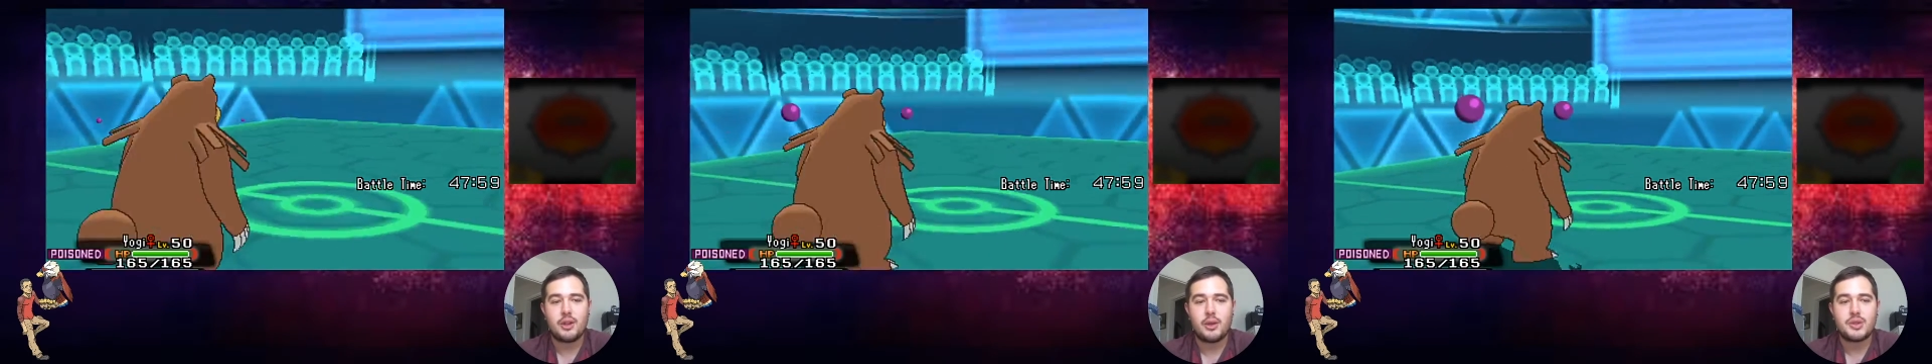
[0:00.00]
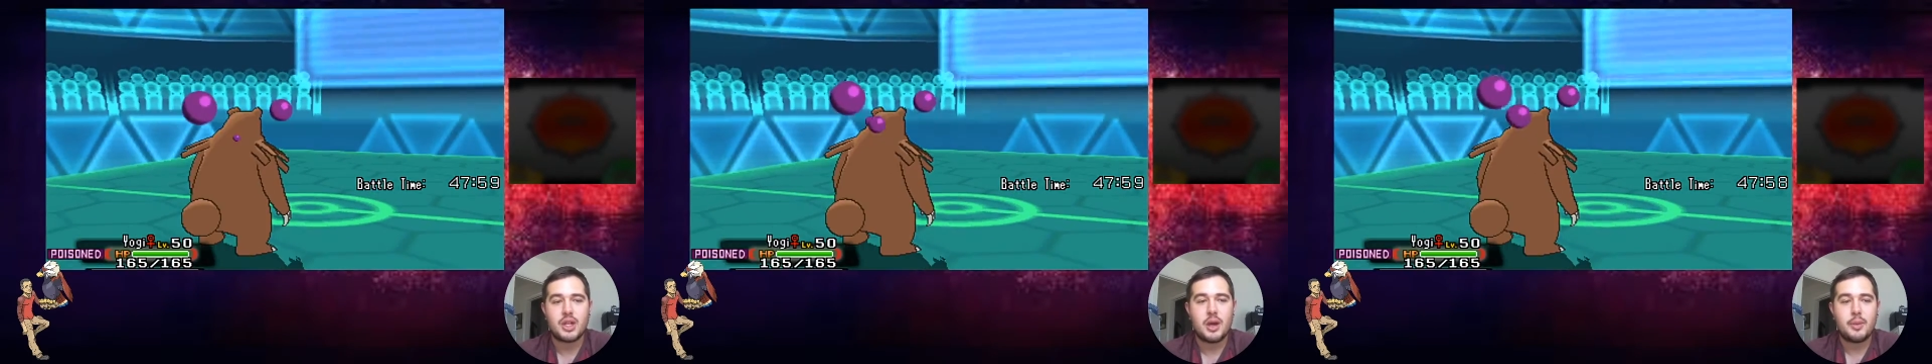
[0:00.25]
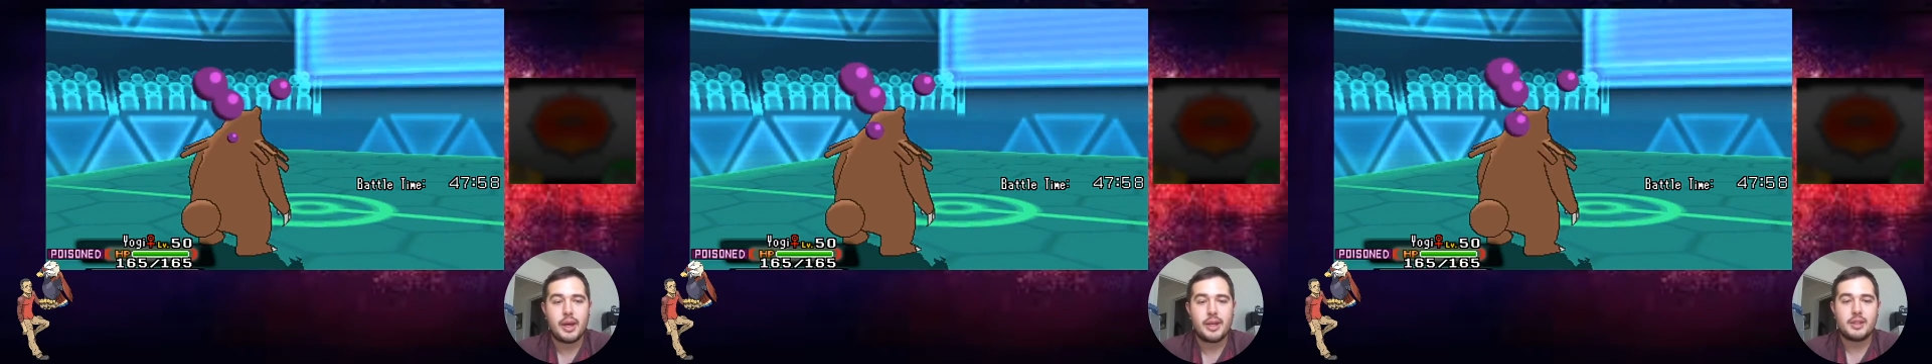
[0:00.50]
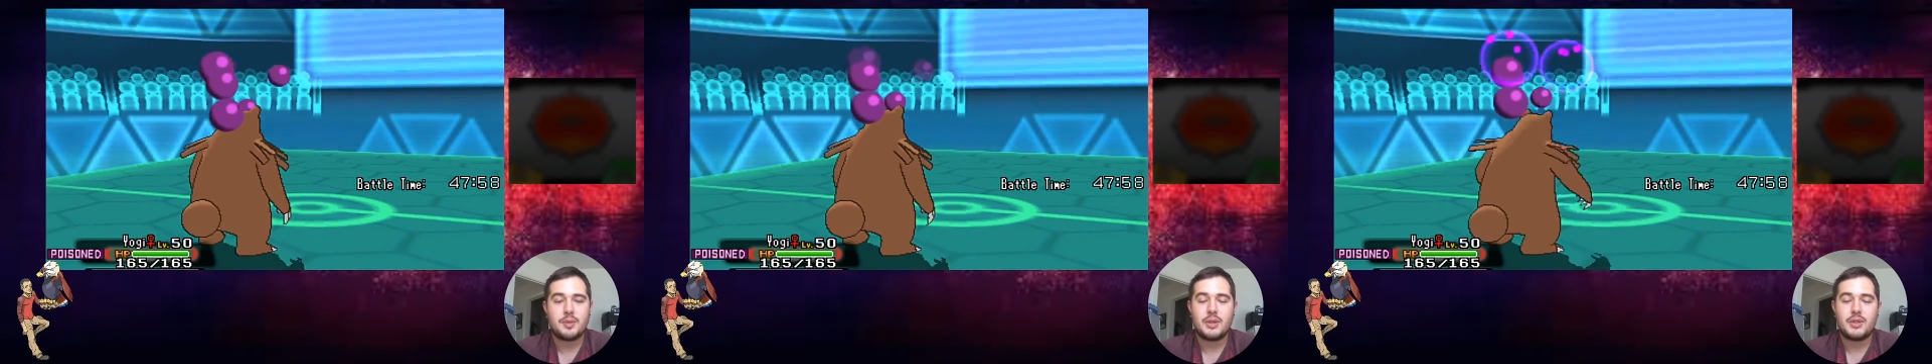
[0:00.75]
Close
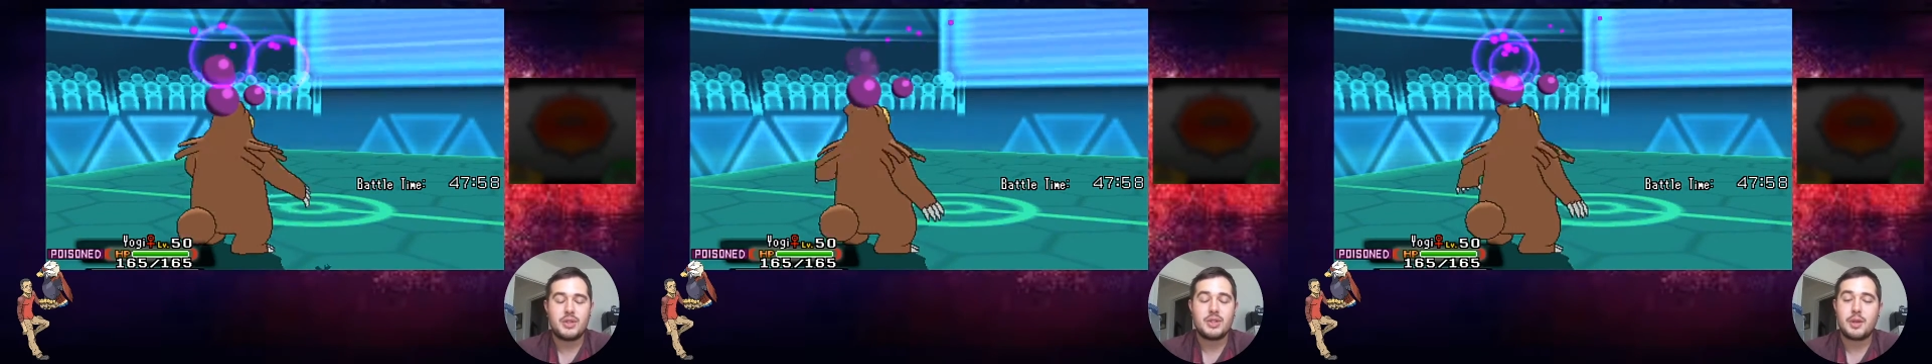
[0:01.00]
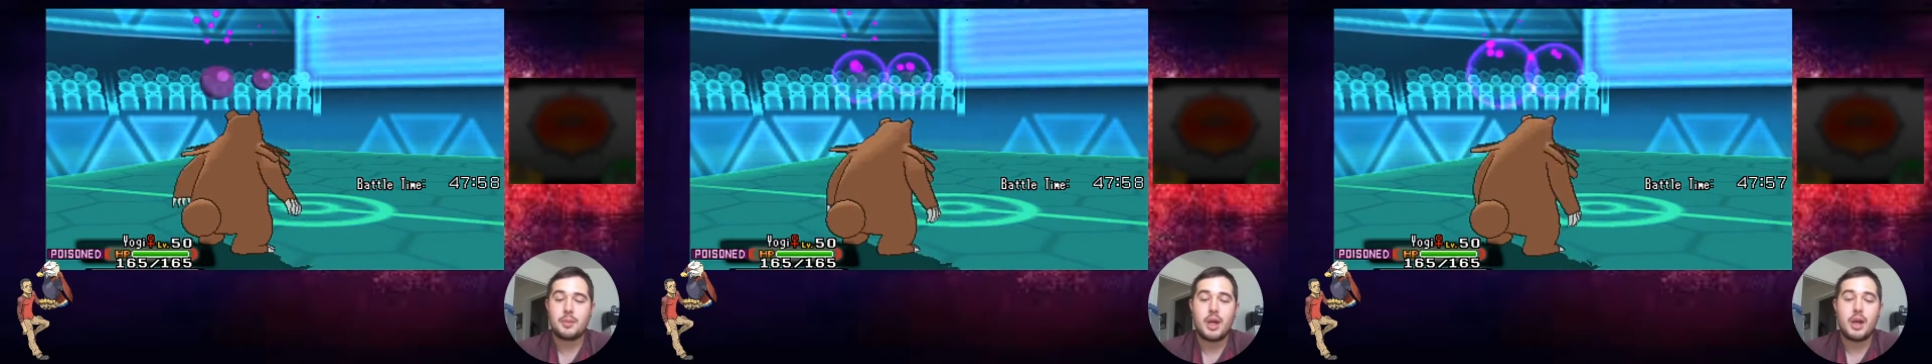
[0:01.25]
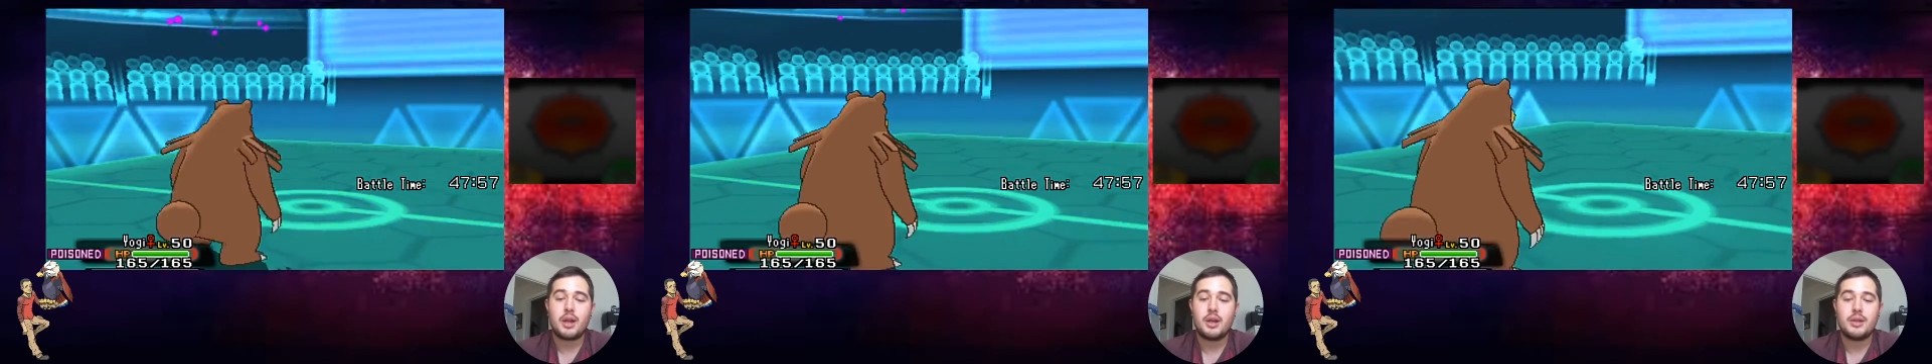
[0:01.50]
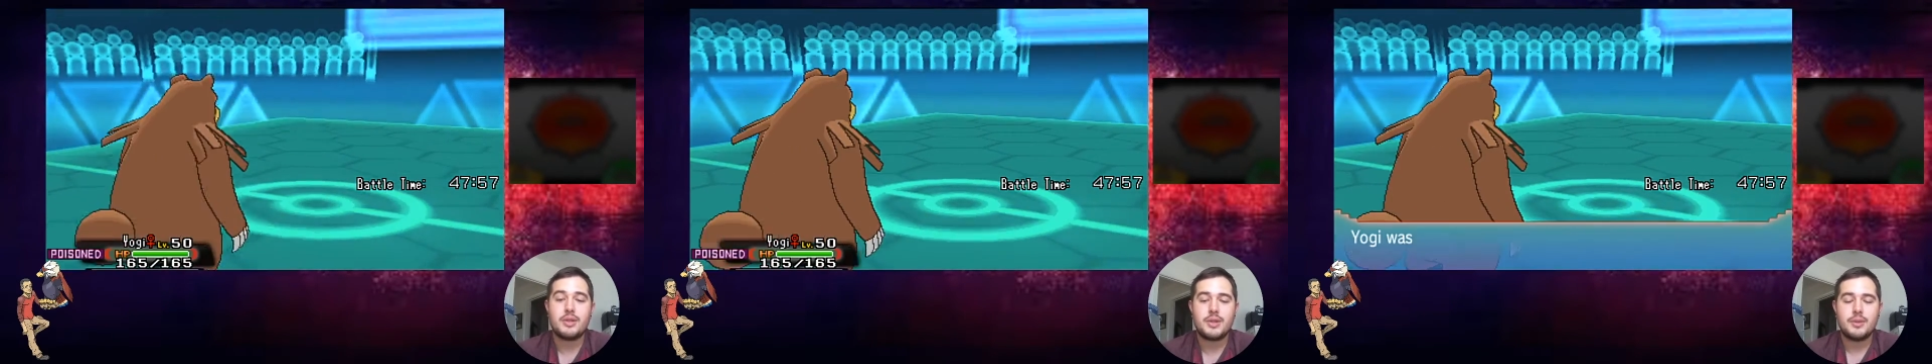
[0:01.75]
Combat, especially since I'm not
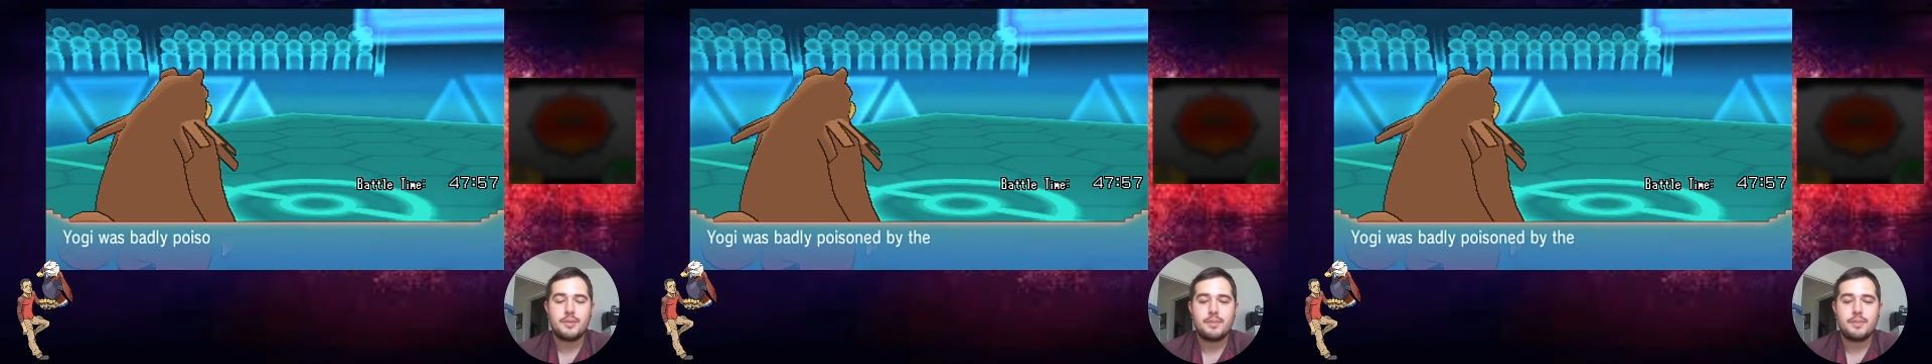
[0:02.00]
Guts.